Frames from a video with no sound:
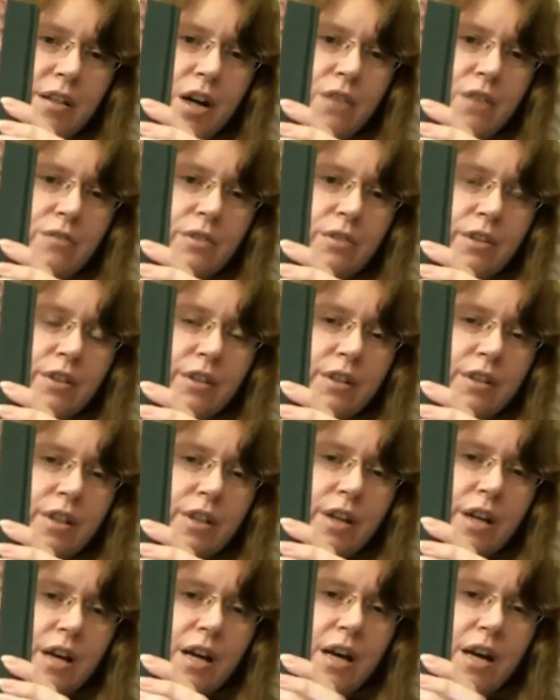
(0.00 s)
cover.
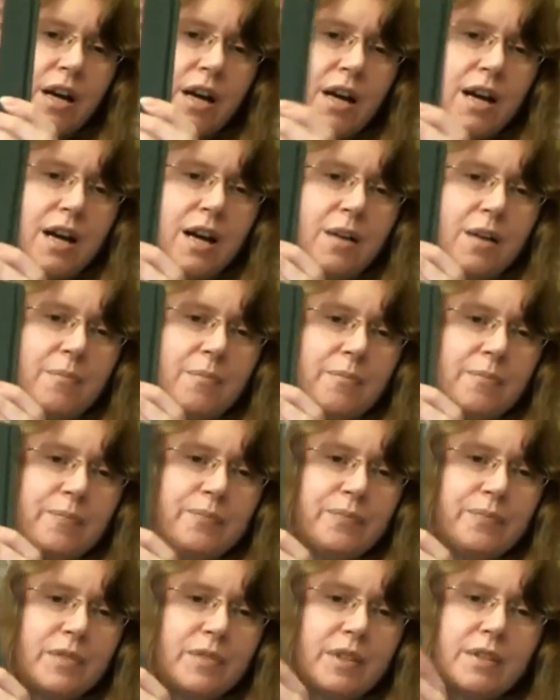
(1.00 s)

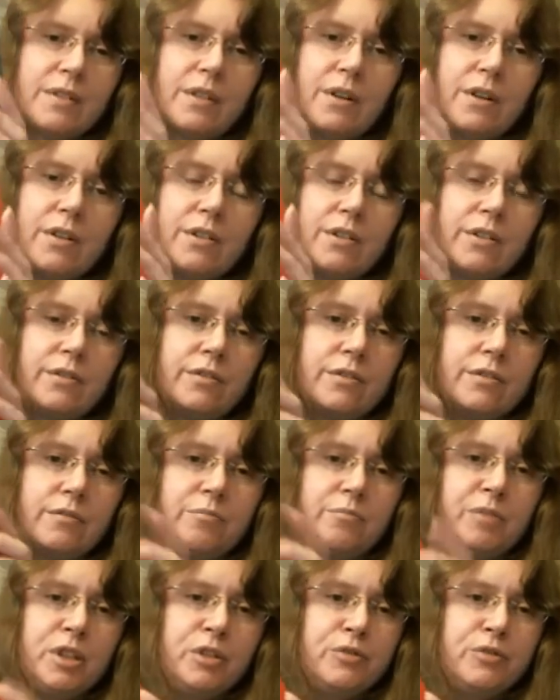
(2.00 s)
It's got
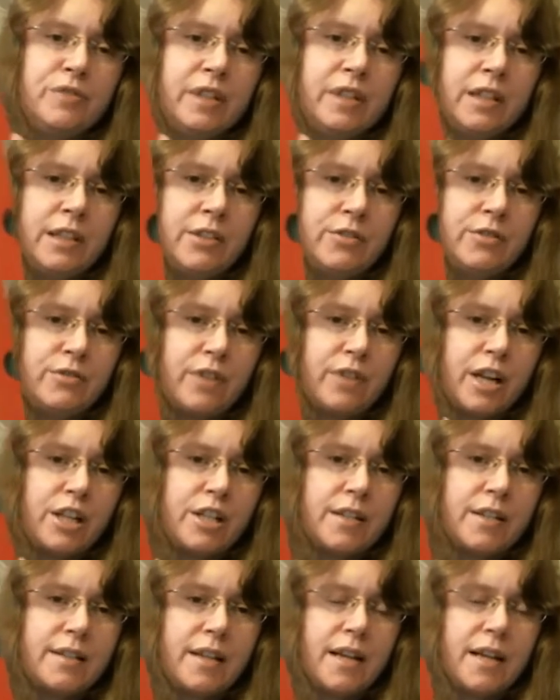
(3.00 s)
beautiful
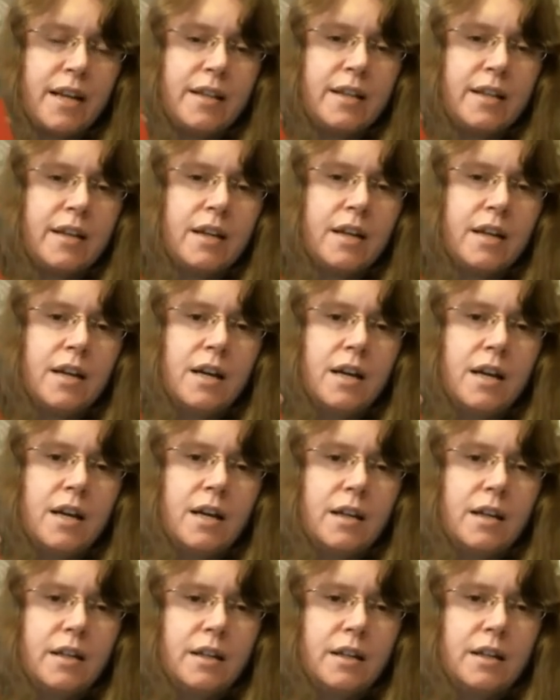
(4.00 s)
illustrations in it.
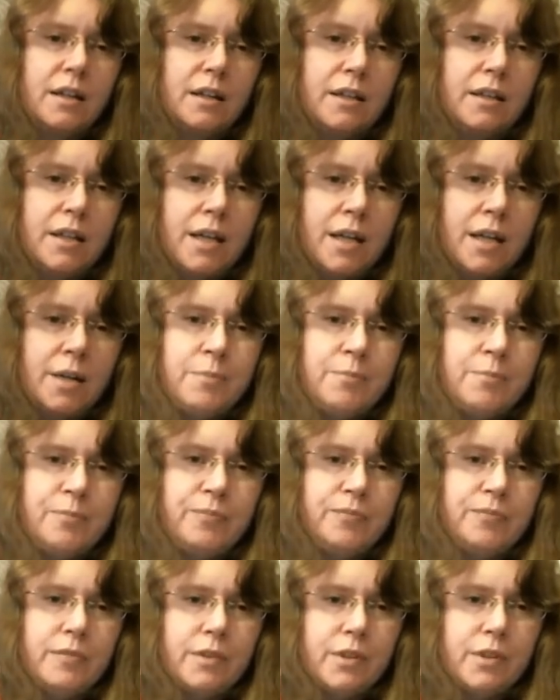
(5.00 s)

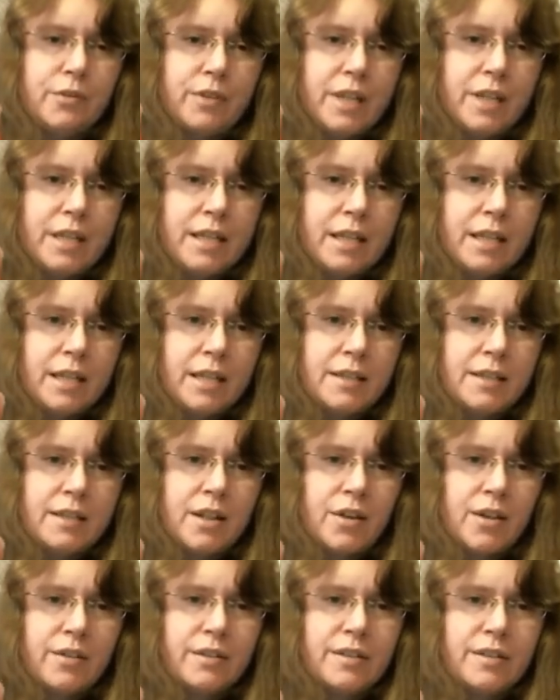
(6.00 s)
The reading
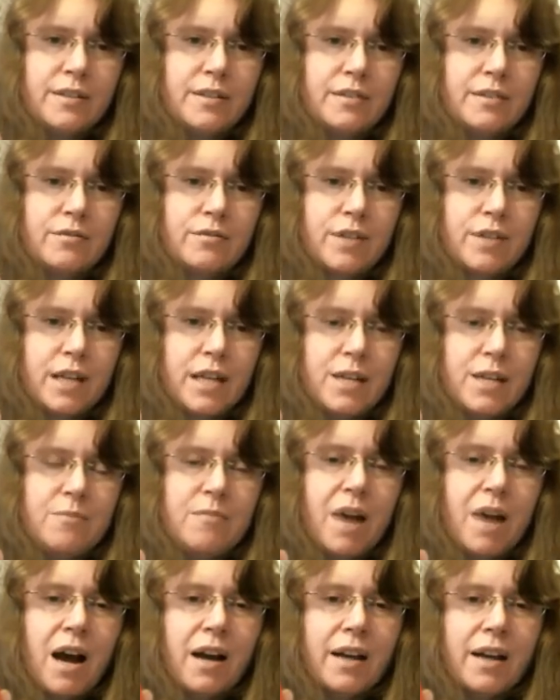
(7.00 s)
is not really
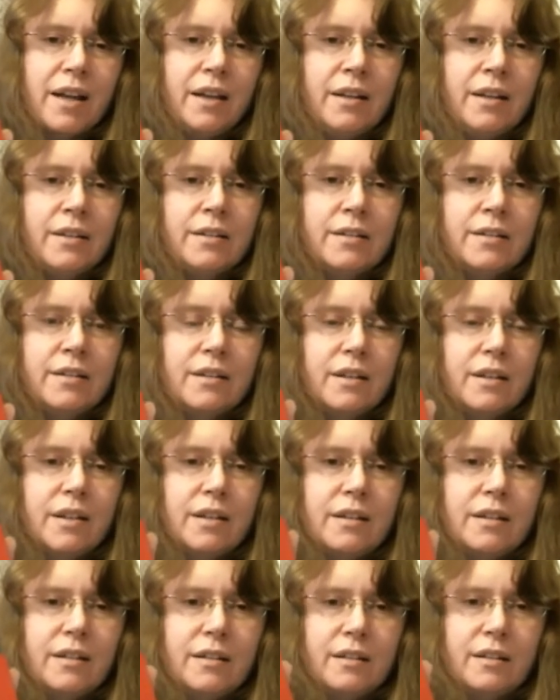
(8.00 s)
mine.
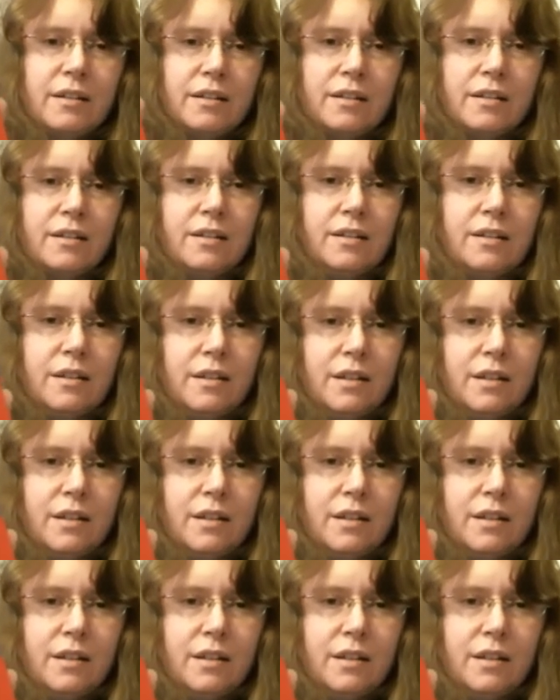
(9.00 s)
It's